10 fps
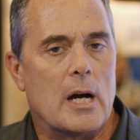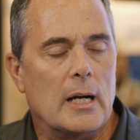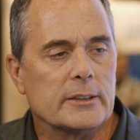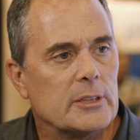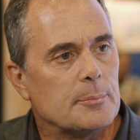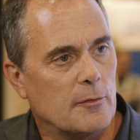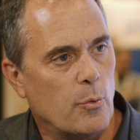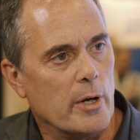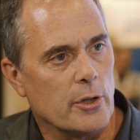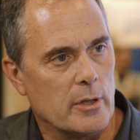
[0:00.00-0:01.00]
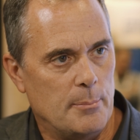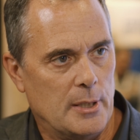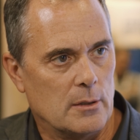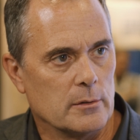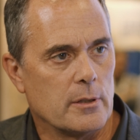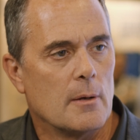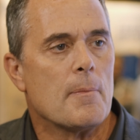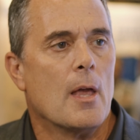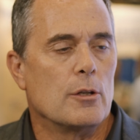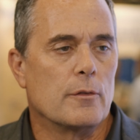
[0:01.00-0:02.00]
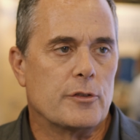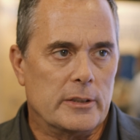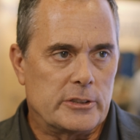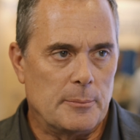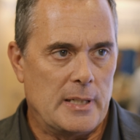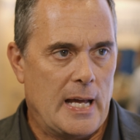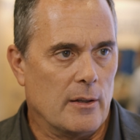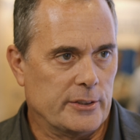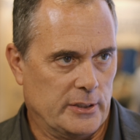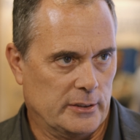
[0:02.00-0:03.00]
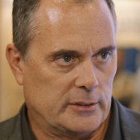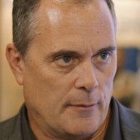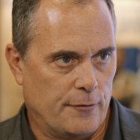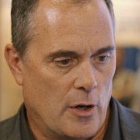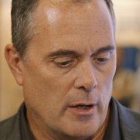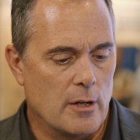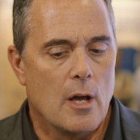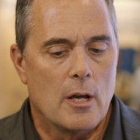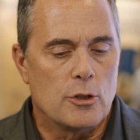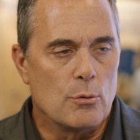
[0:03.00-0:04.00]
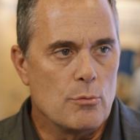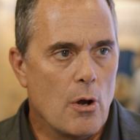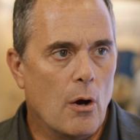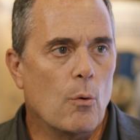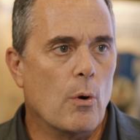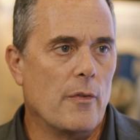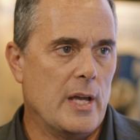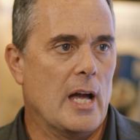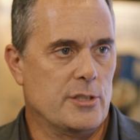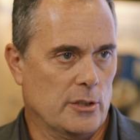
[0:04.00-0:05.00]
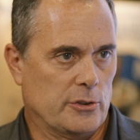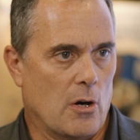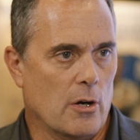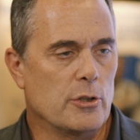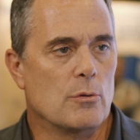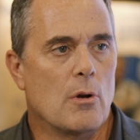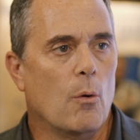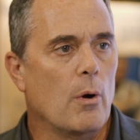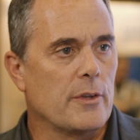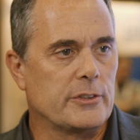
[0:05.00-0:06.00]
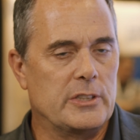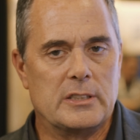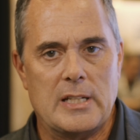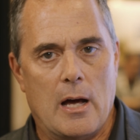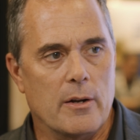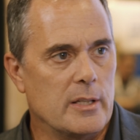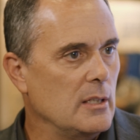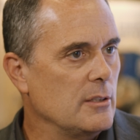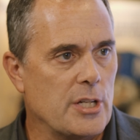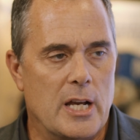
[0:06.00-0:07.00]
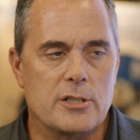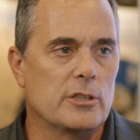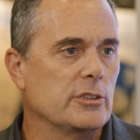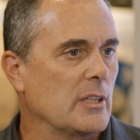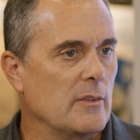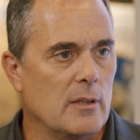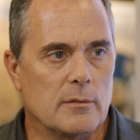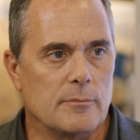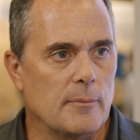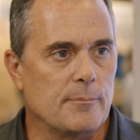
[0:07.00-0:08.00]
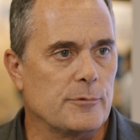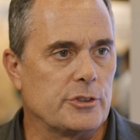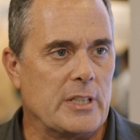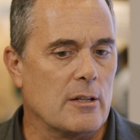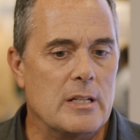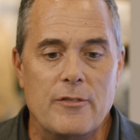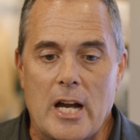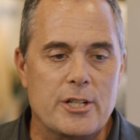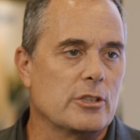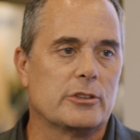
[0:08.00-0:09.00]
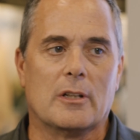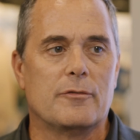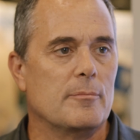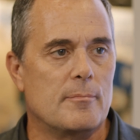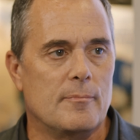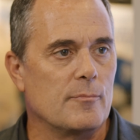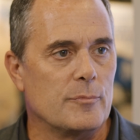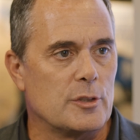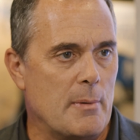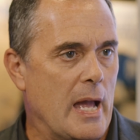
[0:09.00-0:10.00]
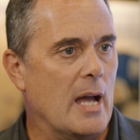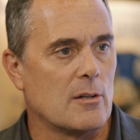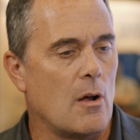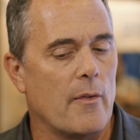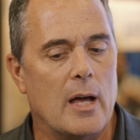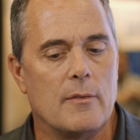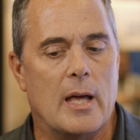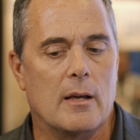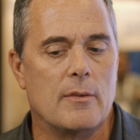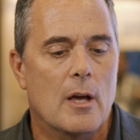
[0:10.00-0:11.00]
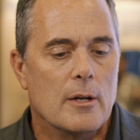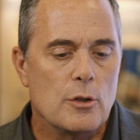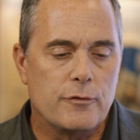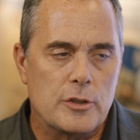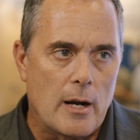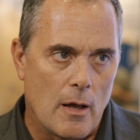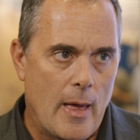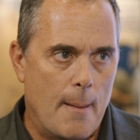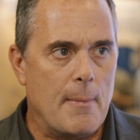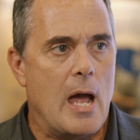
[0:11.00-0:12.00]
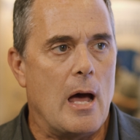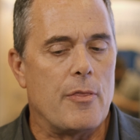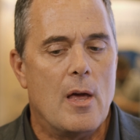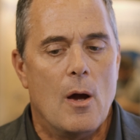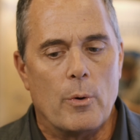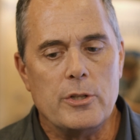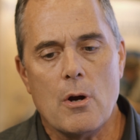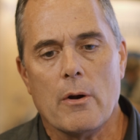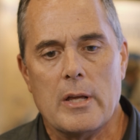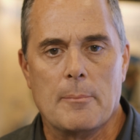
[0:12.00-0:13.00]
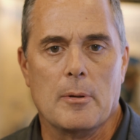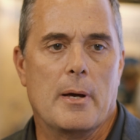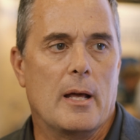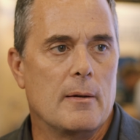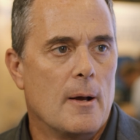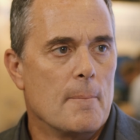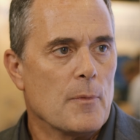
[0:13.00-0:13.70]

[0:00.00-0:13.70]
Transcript: concept of what you're gonna build, you've done some analysis up front, mm-hmm. you know what the edges are, you know what the seasonality changes and the, standard deviations of demand and all that. mm-hmm. You've done all that math. When you go to implement,